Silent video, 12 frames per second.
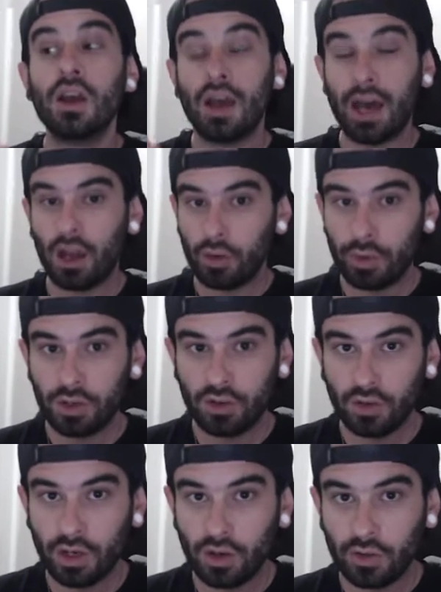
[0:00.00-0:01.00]
How do we
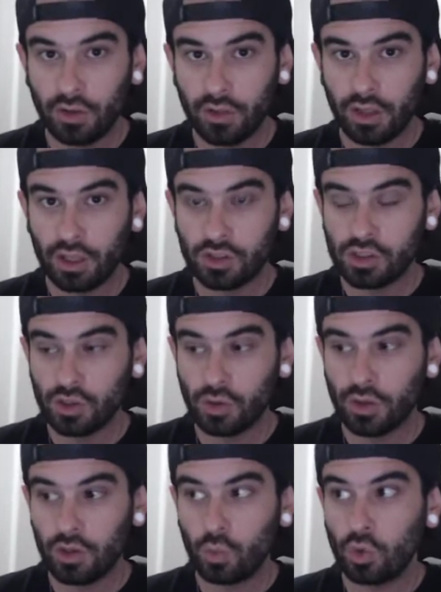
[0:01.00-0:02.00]
integrate all the things so
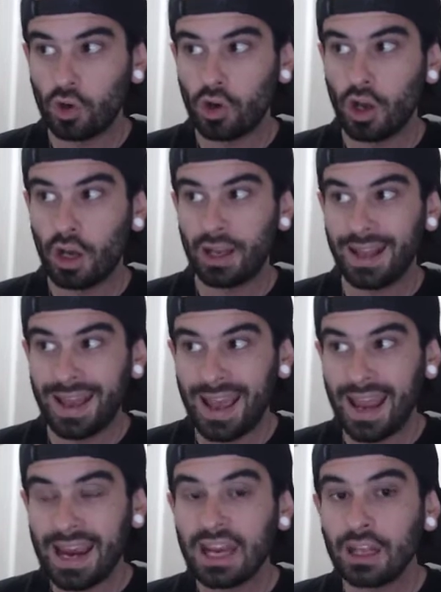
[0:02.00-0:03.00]
that we're not
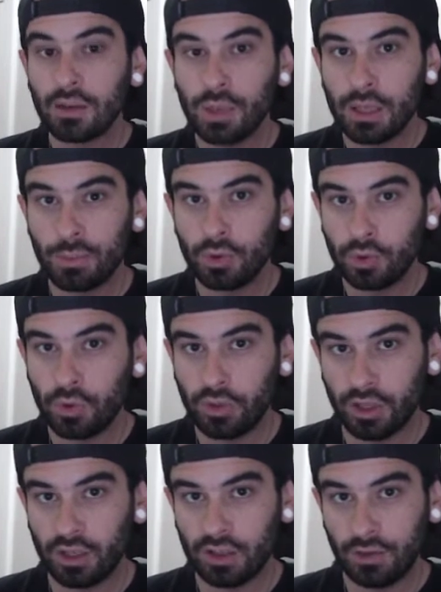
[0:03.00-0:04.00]
hating people who
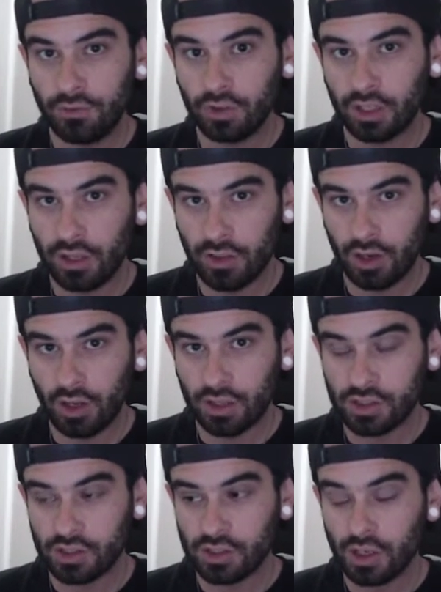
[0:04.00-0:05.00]
think differently than
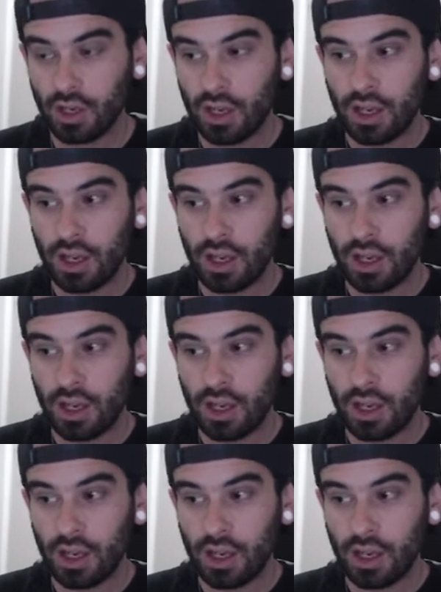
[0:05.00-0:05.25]
us